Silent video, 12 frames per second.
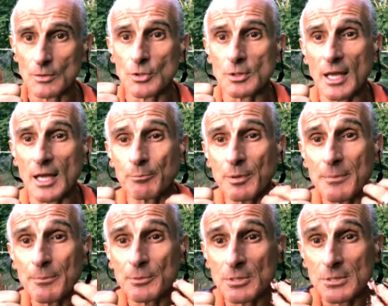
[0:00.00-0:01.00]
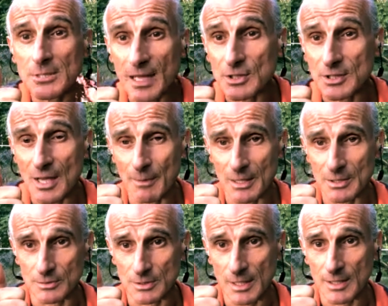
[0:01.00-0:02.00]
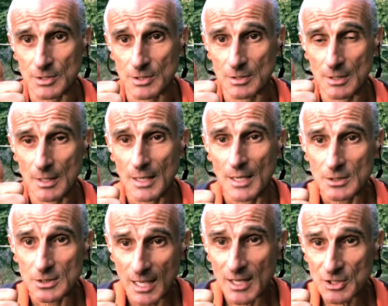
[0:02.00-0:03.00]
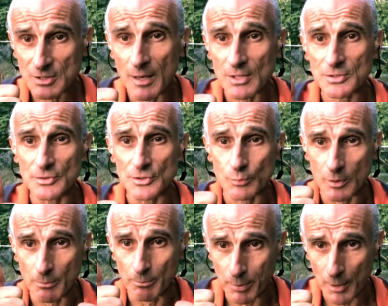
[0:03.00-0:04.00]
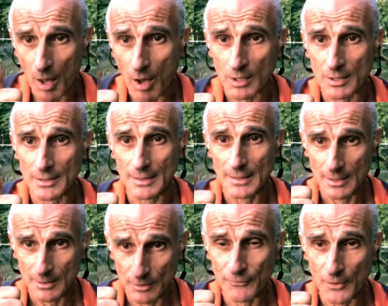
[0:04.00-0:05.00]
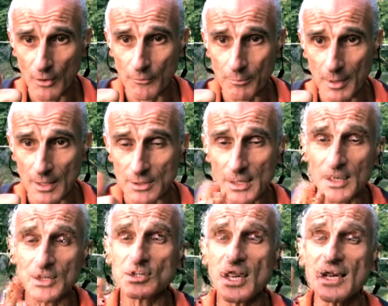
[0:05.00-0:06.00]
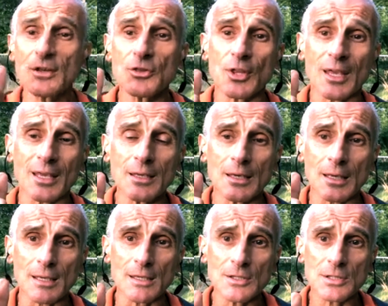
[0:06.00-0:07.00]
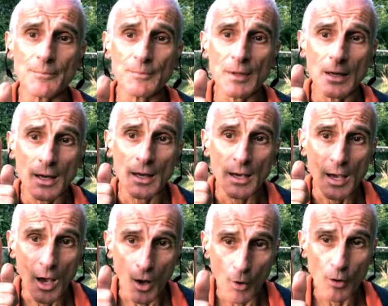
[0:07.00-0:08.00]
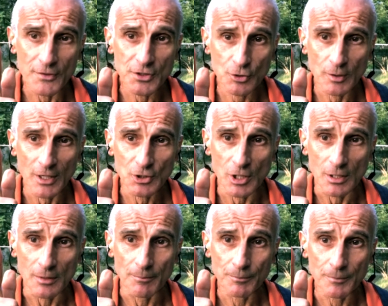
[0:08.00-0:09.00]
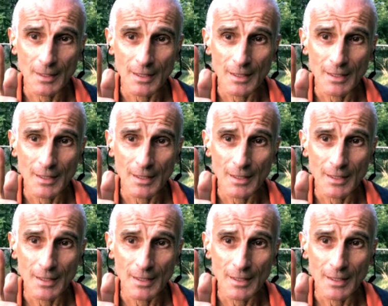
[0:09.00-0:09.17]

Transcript: So you get people to tense their muscles less. Tense muscles will block the flow of blood. Second thing is overstretching.